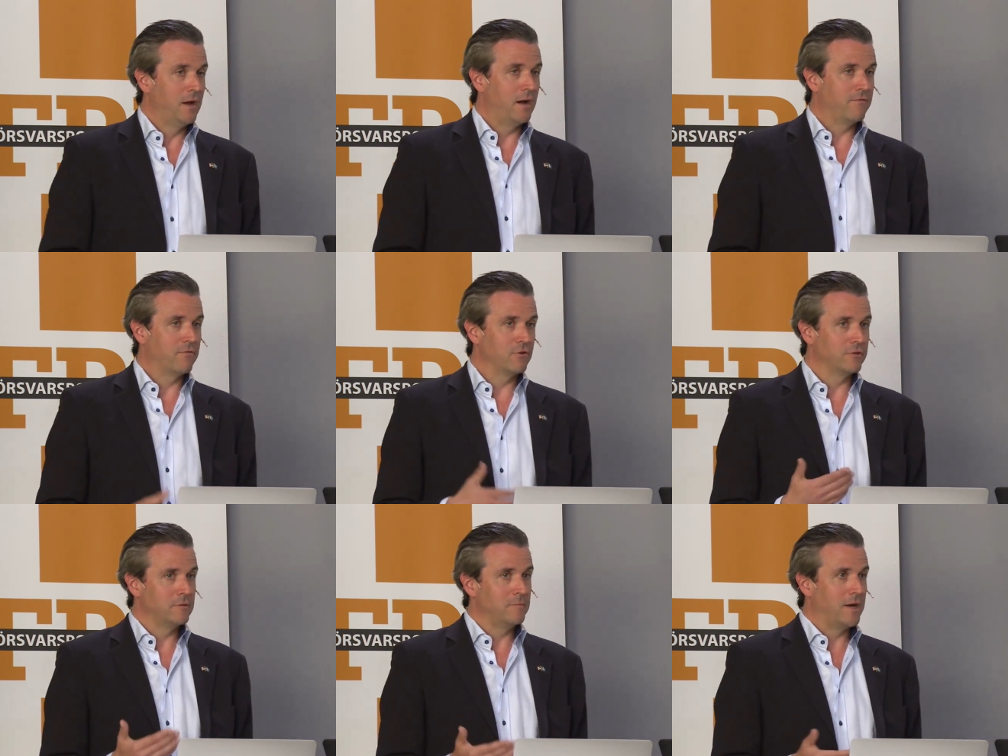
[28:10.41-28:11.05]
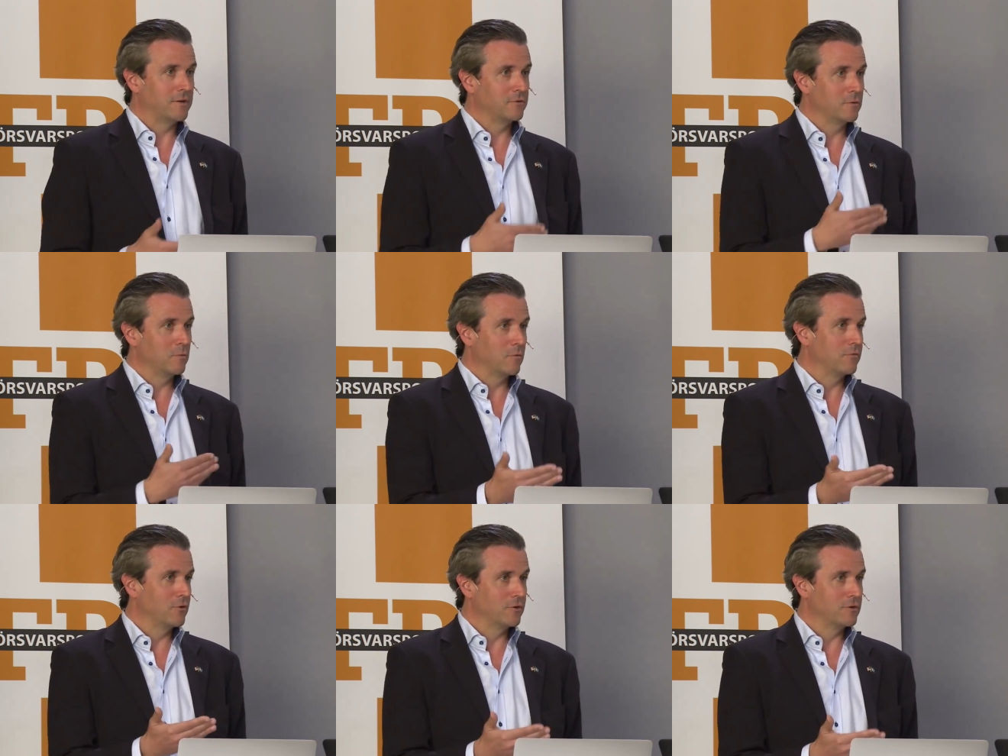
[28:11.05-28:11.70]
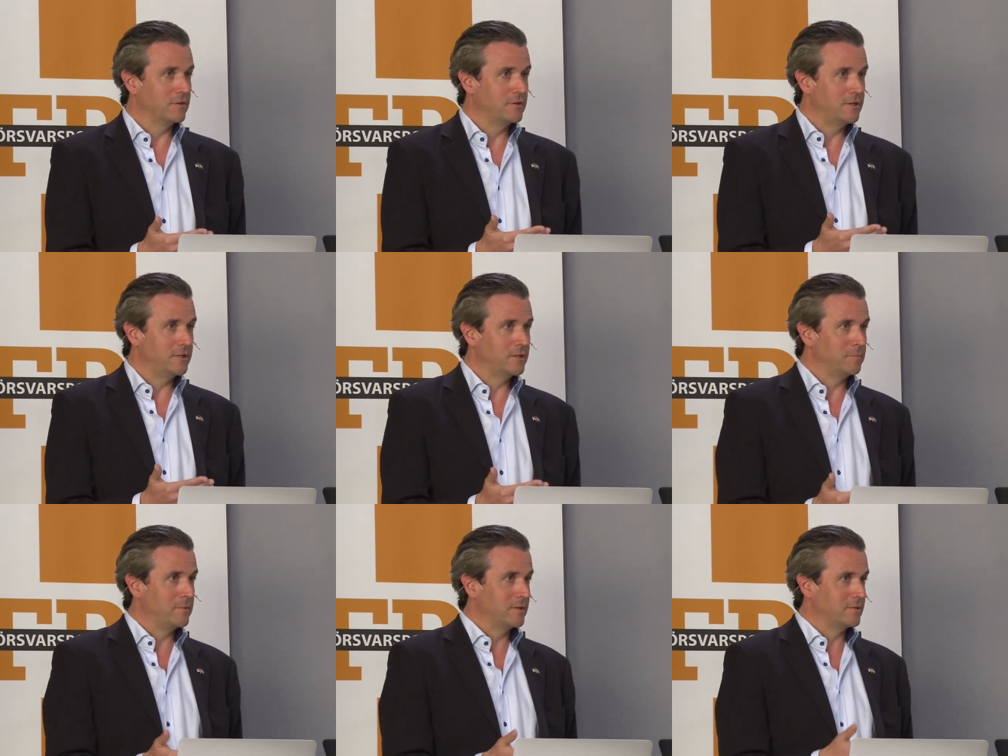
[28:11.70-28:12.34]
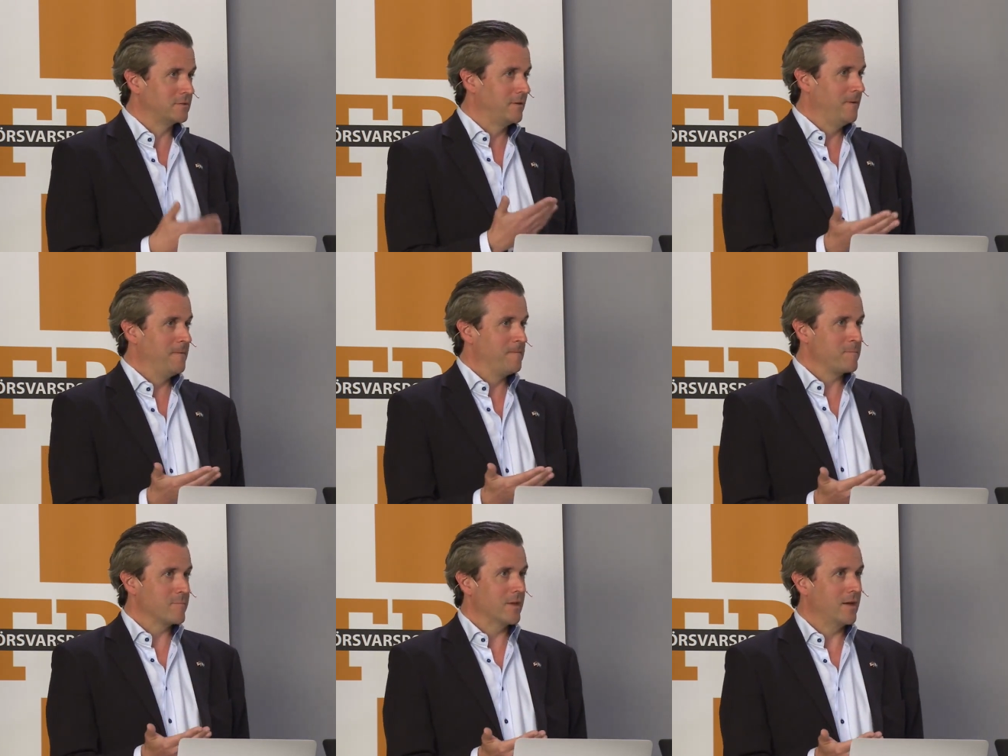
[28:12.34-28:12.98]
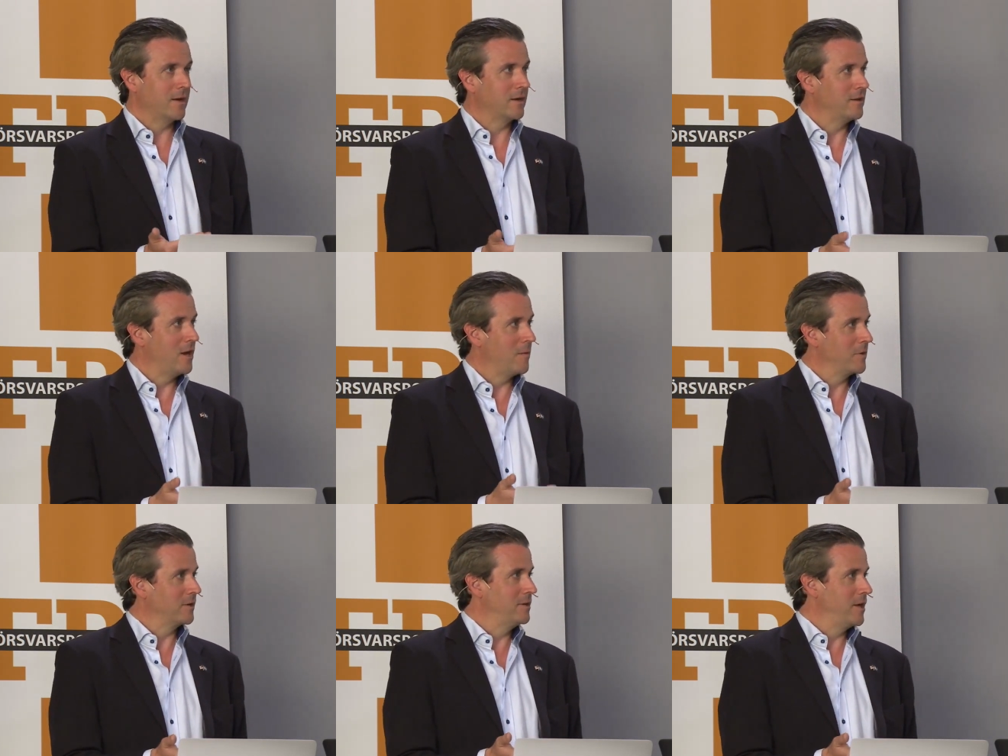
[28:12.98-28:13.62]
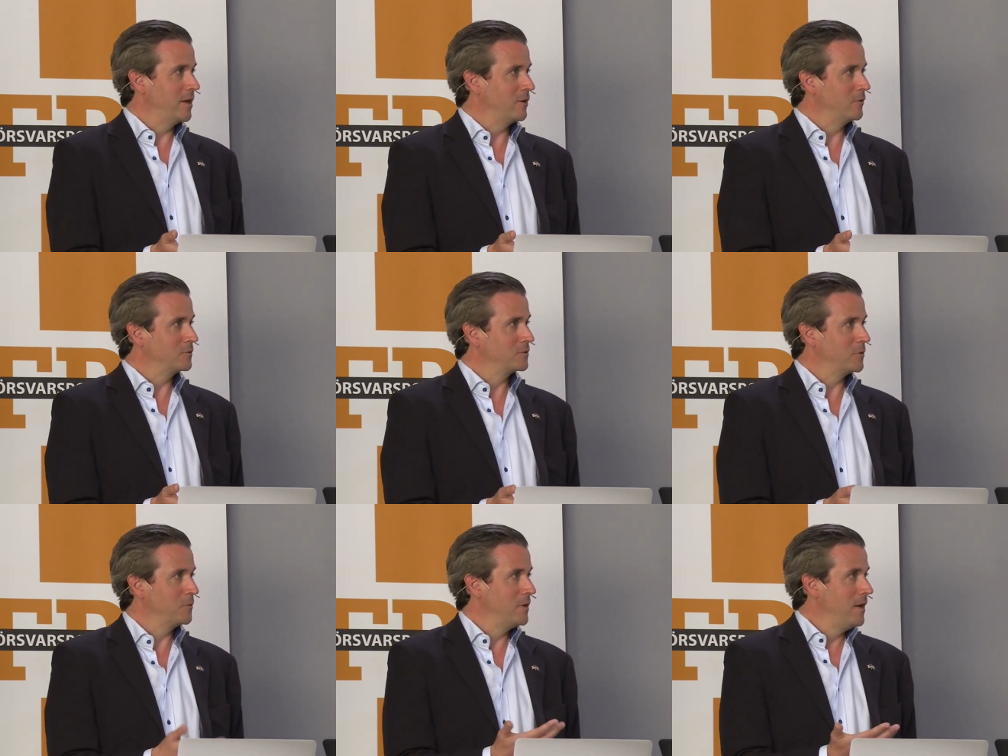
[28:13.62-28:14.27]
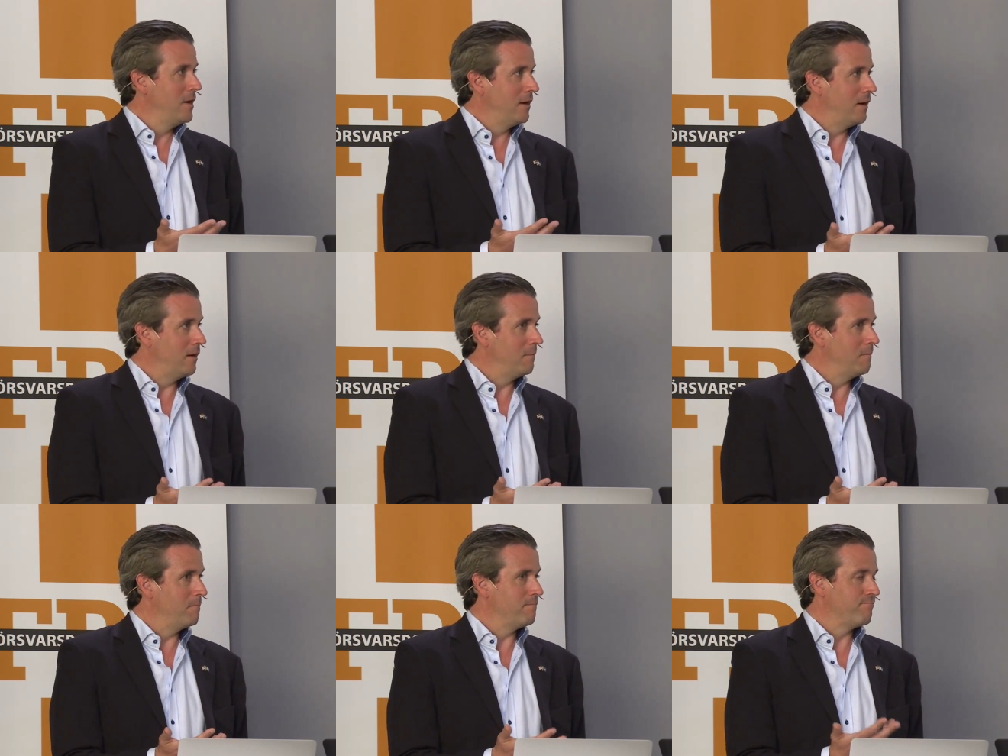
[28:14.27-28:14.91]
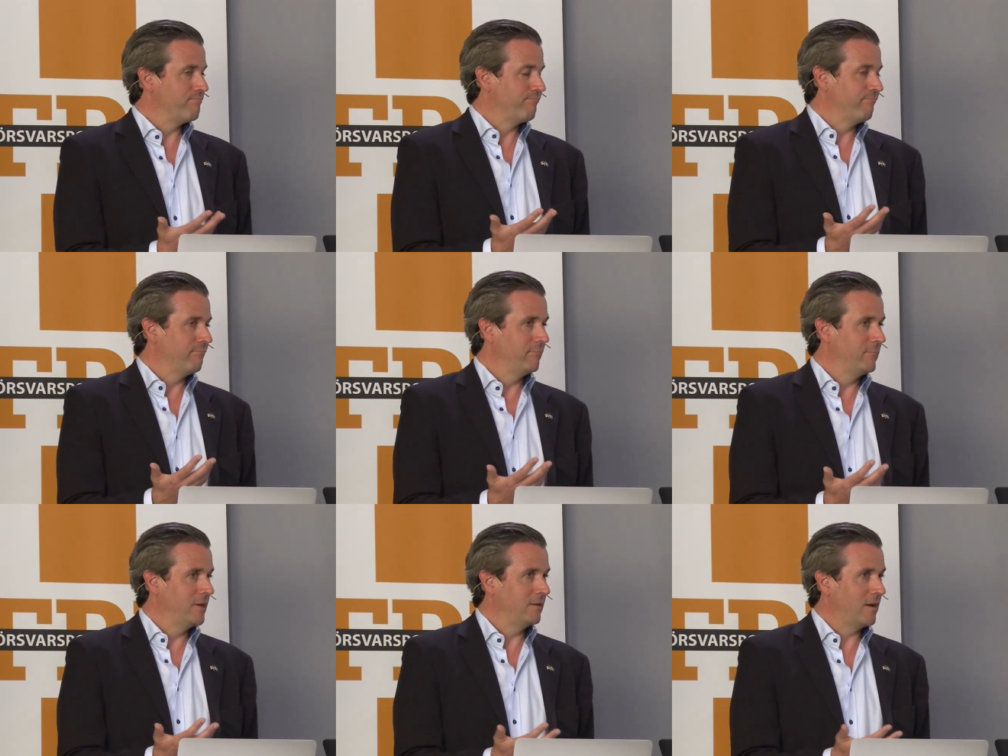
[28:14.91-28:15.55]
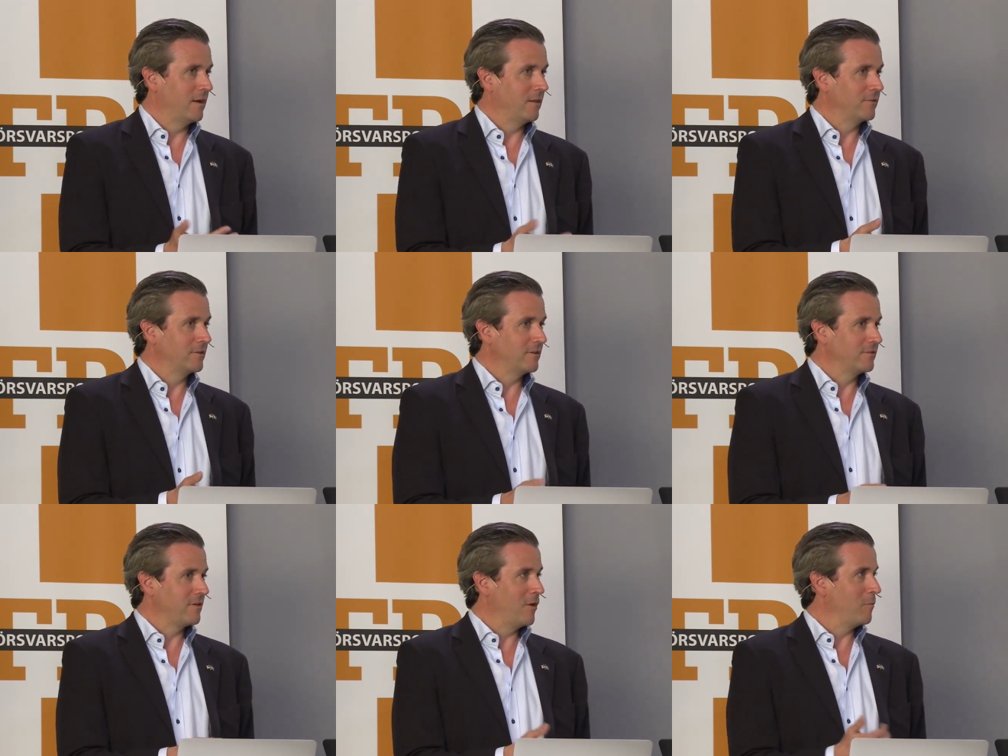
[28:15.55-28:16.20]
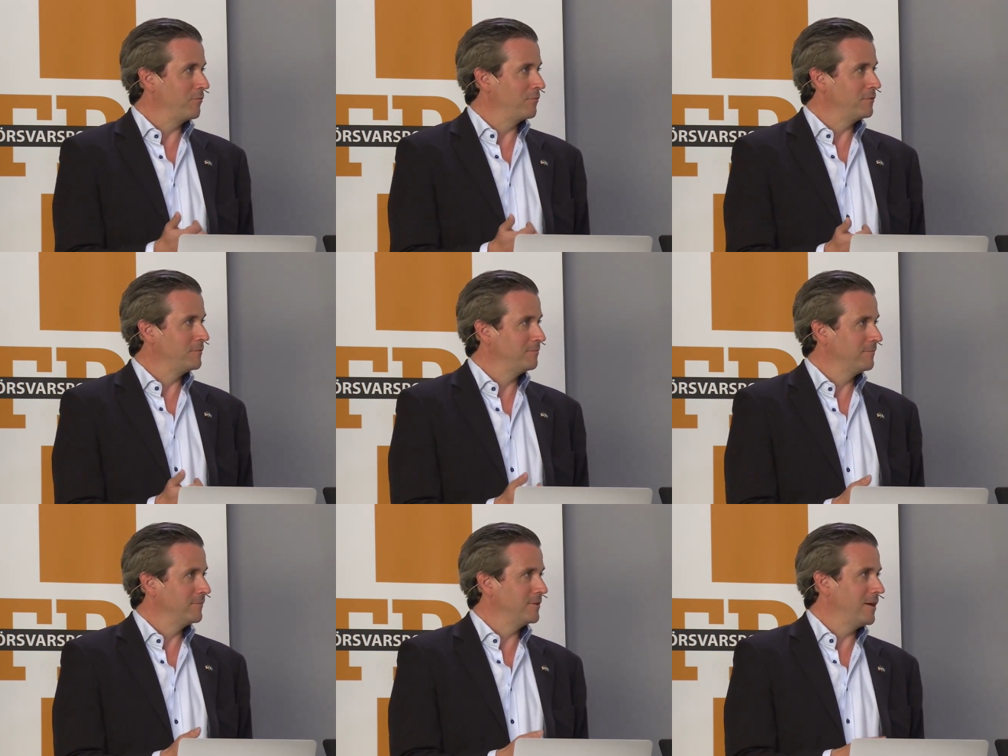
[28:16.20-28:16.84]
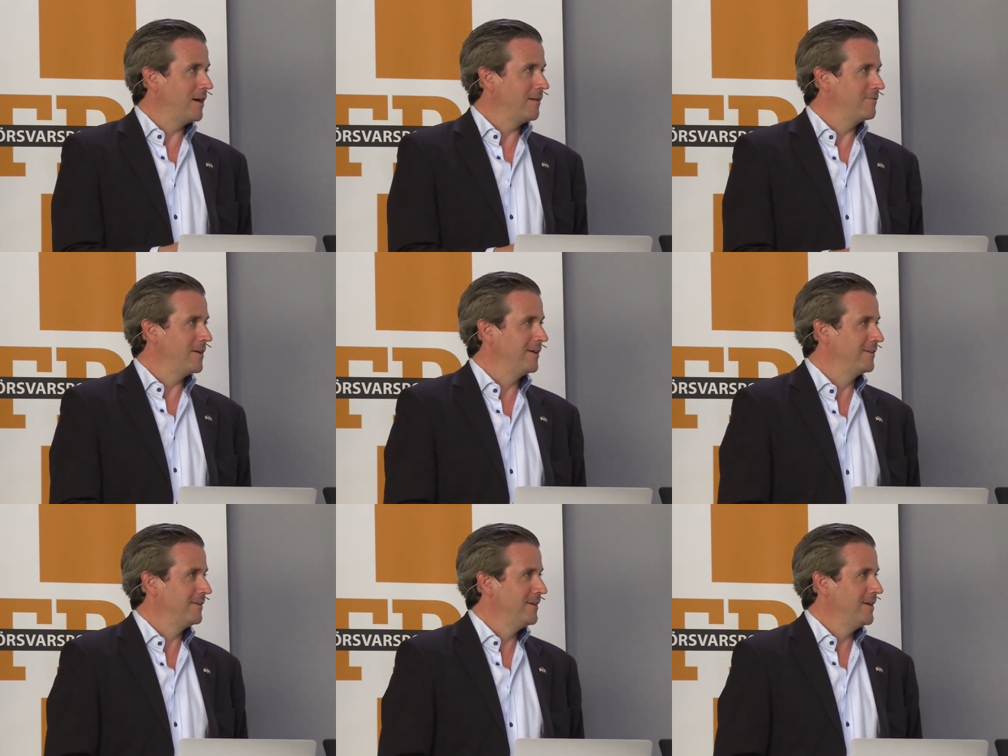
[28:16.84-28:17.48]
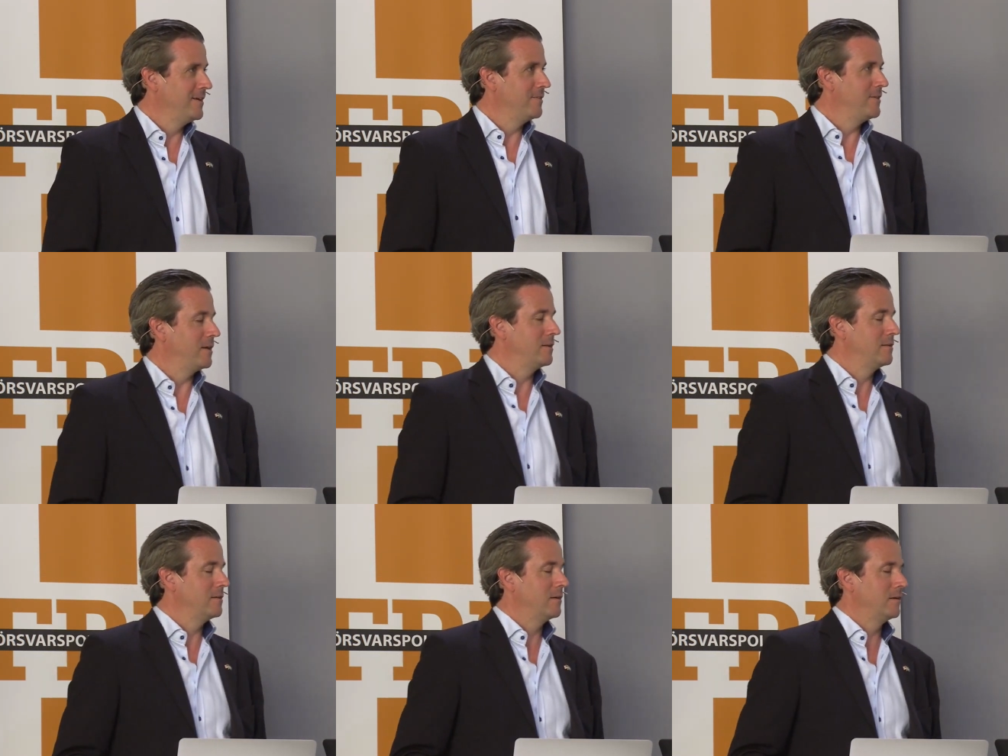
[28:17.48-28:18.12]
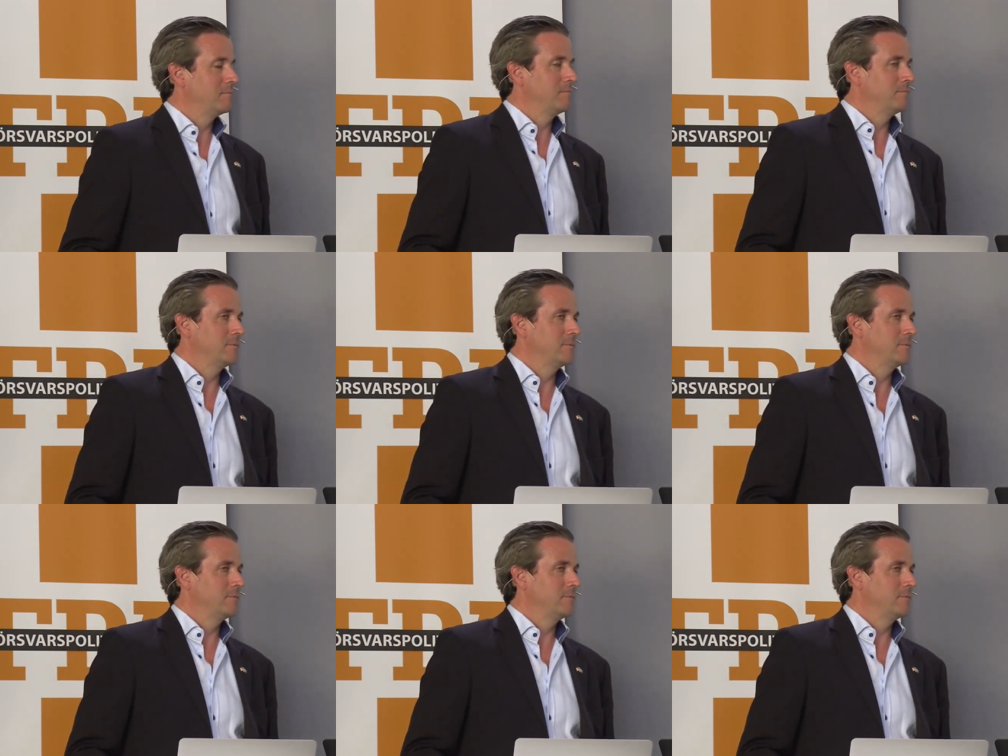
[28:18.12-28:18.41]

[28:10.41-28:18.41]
I've heard them actually refer to TTIP as economic NATO. So. Right. Um, I don't think that's helpful to have that yeah. that uh,